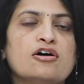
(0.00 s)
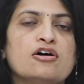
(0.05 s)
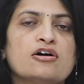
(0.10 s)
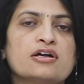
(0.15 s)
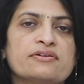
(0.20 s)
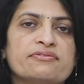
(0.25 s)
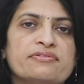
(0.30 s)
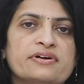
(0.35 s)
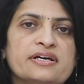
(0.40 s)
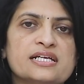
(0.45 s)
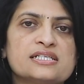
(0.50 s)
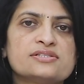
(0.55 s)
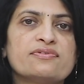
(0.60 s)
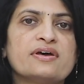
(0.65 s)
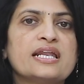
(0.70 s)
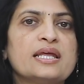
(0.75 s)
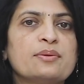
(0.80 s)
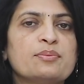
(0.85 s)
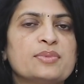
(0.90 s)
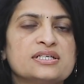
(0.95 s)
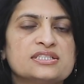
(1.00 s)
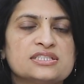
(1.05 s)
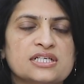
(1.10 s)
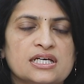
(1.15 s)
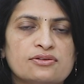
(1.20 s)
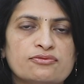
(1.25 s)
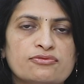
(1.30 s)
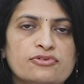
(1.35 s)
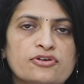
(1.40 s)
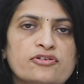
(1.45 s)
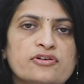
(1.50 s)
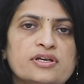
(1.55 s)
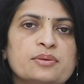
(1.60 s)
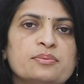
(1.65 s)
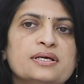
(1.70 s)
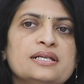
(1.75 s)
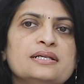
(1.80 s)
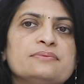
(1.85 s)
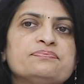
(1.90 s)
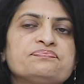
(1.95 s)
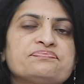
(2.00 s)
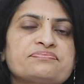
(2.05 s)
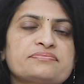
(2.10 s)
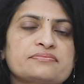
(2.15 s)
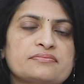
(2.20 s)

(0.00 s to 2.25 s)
or if it is very much unfavorable